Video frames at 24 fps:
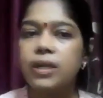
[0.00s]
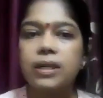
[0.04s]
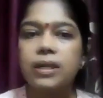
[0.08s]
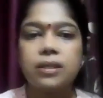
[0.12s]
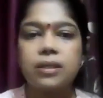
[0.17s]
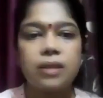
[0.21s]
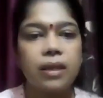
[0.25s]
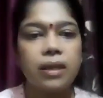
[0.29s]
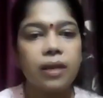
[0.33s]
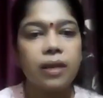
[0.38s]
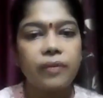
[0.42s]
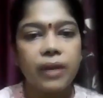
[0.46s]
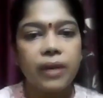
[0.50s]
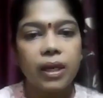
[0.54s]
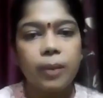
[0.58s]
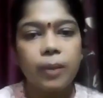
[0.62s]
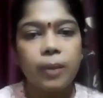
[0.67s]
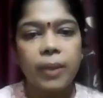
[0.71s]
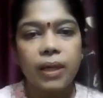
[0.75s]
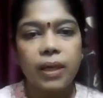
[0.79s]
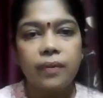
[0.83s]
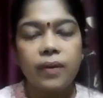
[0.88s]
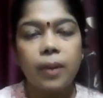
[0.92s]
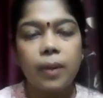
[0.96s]
easily
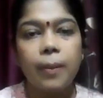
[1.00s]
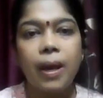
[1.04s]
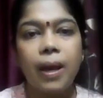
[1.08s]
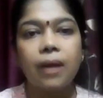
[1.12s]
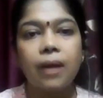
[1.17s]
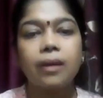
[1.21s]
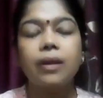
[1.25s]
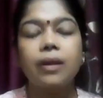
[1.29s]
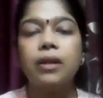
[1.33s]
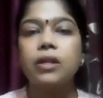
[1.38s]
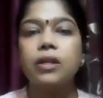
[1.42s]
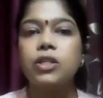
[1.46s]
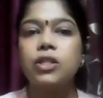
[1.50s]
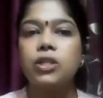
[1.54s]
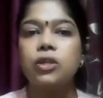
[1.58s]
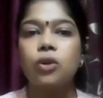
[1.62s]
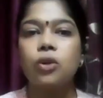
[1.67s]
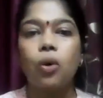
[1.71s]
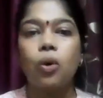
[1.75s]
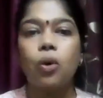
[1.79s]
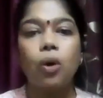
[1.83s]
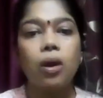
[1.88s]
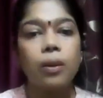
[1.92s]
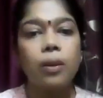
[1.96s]
available in the market in
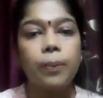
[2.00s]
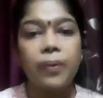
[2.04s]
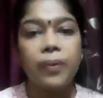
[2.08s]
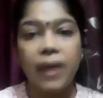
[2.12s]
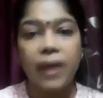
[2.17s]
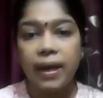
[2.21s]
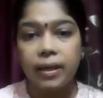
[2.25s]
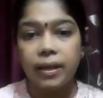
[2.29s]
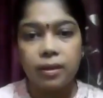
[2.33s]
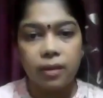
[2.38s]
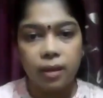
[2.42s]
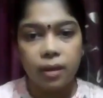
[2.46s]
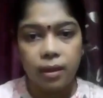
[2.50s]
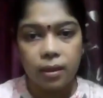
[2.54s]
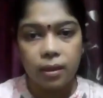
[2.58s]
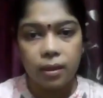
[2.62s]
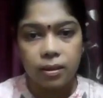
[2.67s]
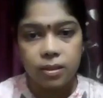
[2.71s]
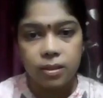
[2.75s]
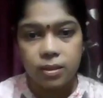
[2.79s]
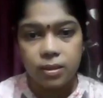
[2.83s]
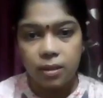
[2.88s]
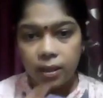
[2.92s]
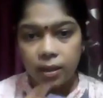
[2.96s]
all bright
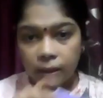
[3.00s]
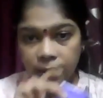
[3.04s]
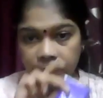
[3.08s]
colors.